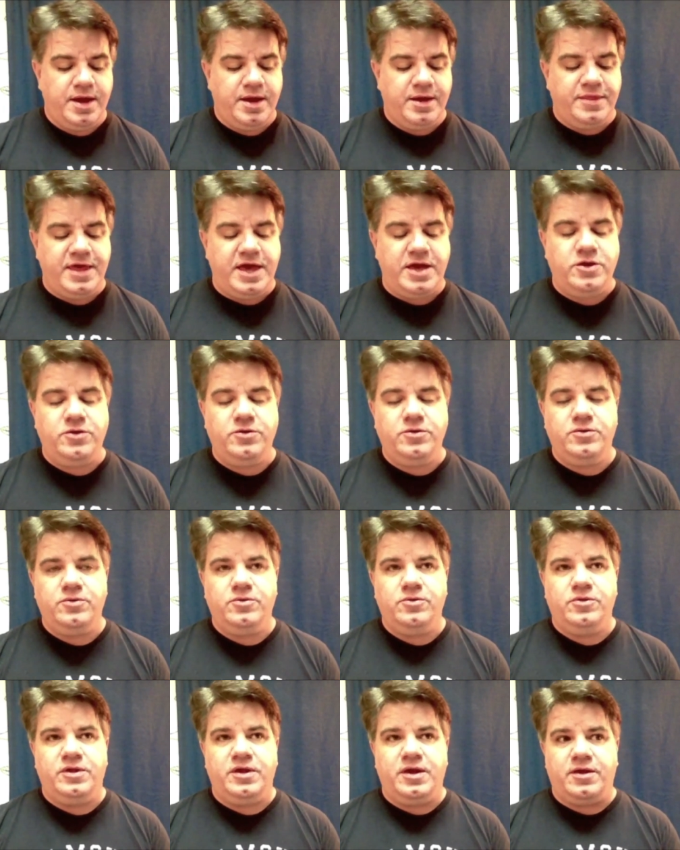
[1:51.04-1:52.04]
Then
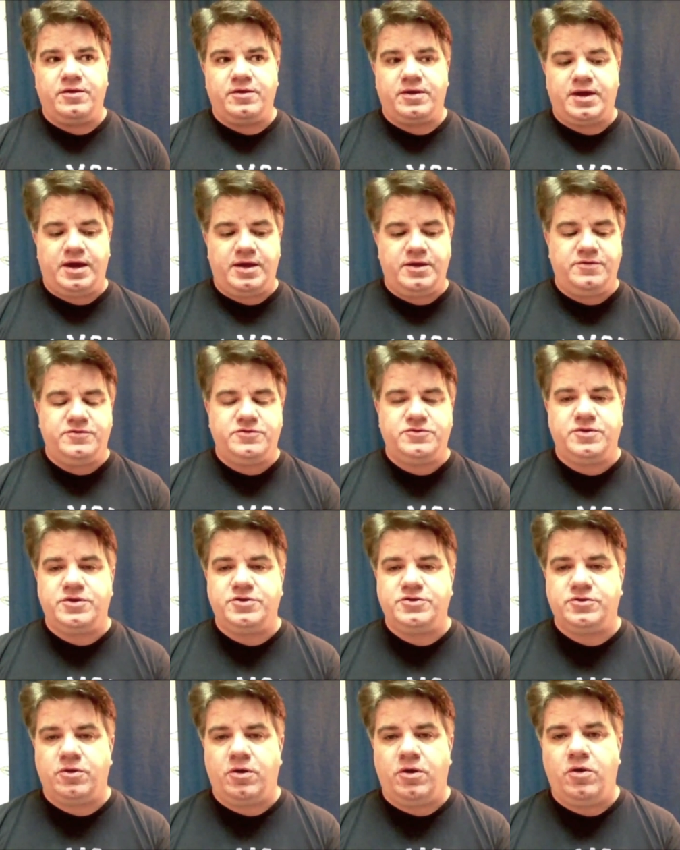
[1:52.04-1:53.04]
the other kind of
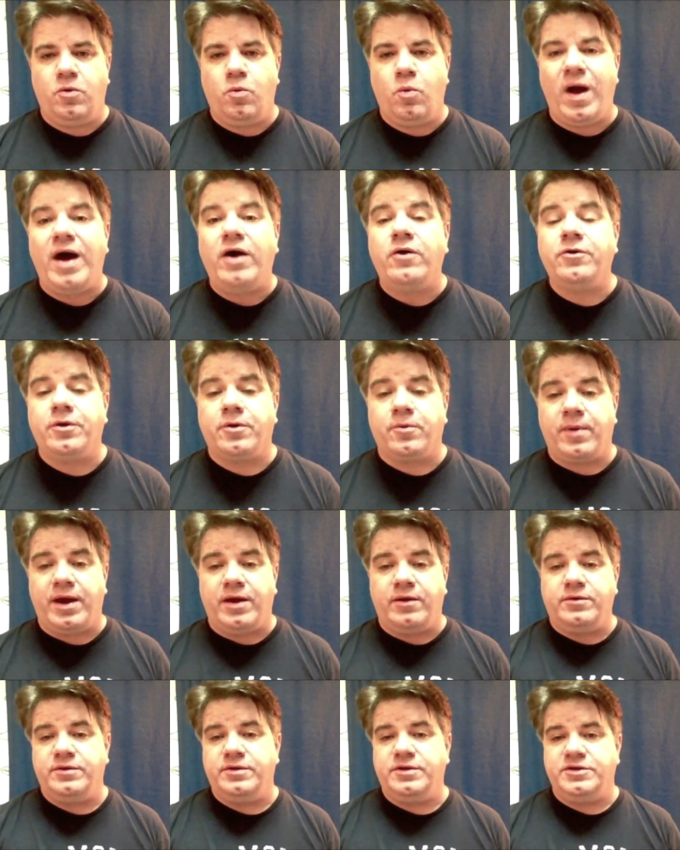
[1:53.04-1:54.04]
strings are all wound
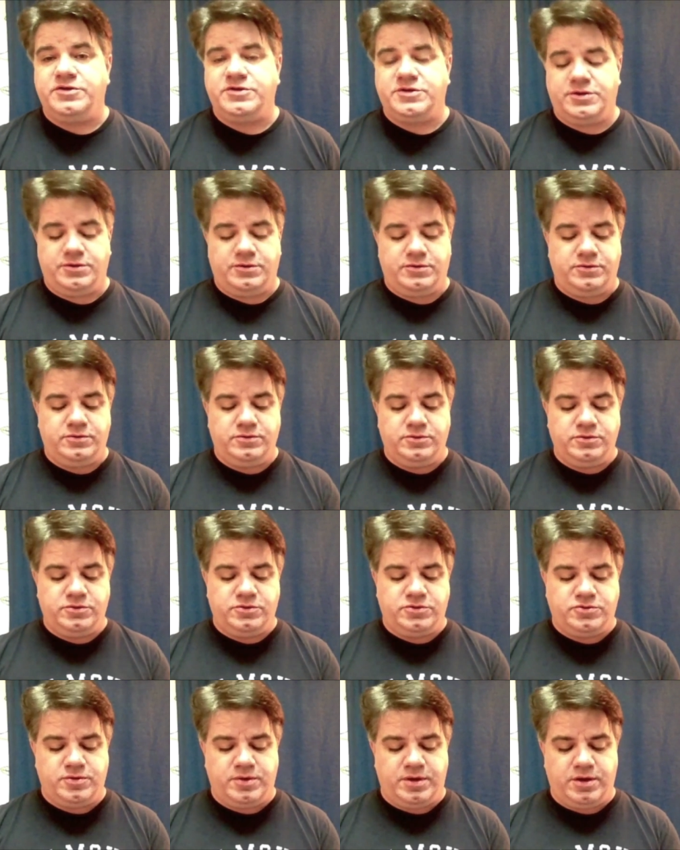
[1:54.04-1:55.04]
around a steel
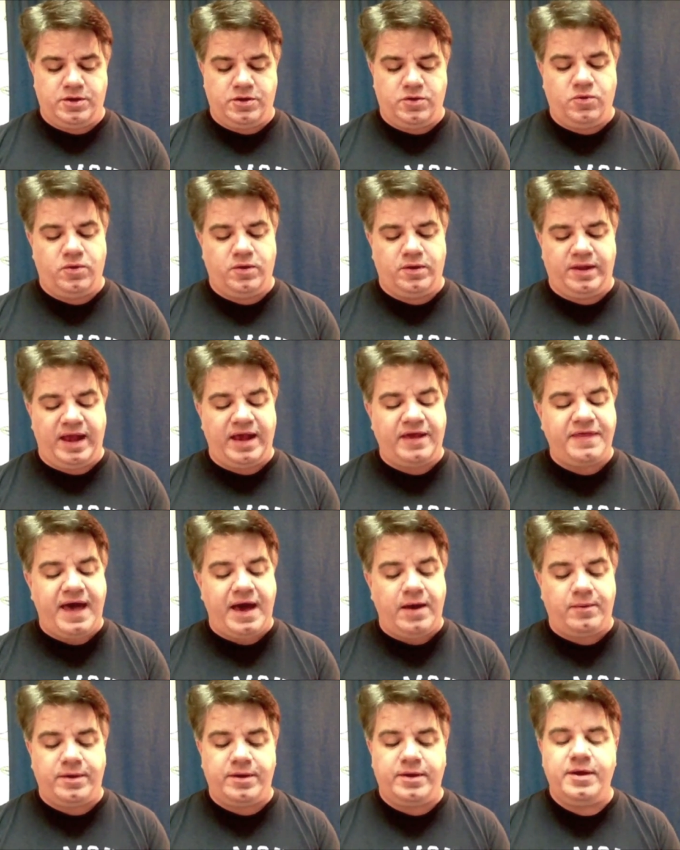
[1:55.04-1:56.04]
string core like
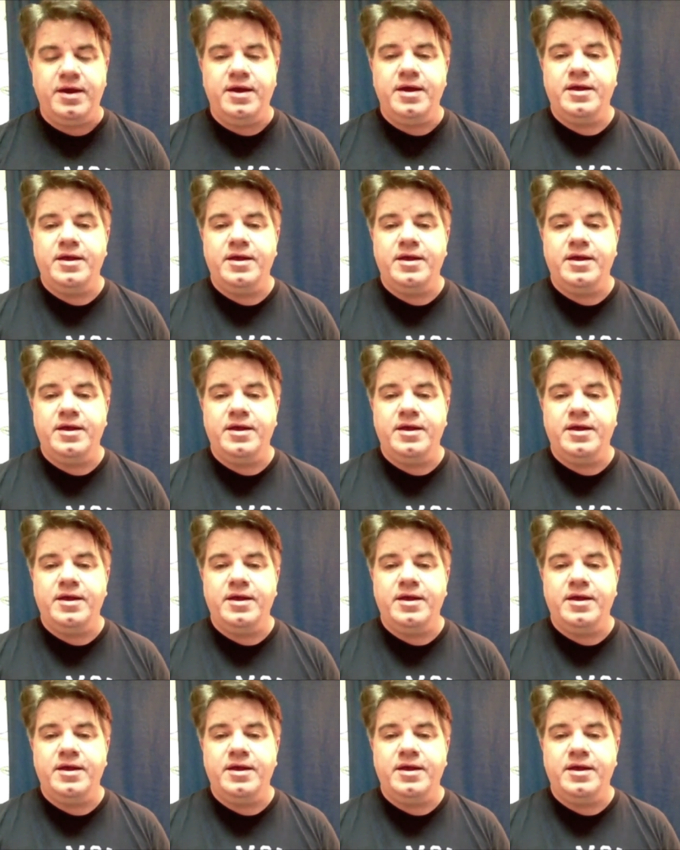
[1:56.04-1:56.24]
that one.